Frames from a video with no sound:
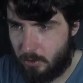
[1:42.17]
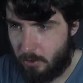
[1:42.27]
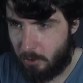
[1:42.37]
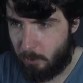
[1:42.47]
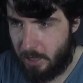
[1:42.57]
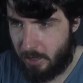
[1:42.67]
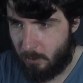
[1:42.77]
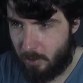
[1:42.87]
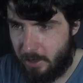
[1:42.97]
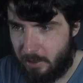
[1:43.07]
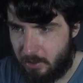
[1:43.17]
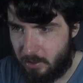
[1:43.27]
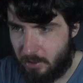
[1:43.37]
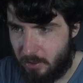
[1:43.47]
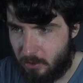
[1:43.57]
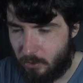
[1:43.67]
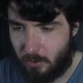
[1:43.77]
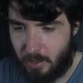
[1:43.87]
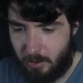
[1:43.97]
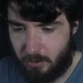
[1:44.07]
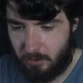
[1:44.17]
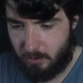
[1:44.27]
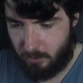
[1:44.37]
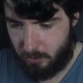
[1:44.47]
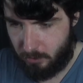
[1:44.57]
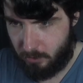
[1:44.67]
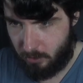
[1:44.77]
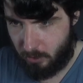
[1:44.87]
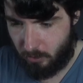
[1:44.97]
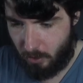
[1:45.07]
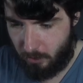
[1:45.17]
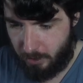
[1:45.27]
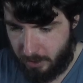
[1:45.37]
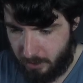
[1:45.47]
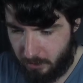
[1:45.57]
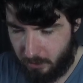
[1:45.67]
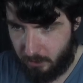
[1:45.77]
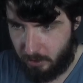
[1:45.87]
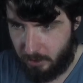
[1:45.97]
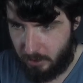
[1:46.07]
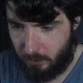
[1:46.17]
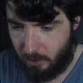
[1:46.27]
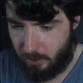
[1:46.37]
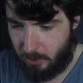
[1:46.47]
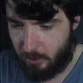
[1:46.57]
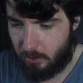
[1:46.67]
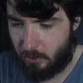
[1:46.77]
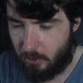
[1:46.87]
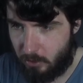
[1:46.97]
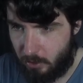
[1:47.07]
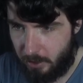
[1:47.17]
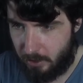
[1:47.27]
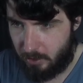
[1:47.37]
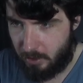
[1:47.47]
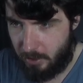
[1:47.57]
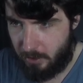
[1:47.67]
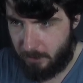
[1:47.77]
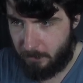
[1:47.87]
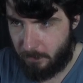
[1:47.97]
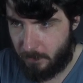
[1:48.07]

So with black and white as the two colors, Control A, select everything, Control X to cut it,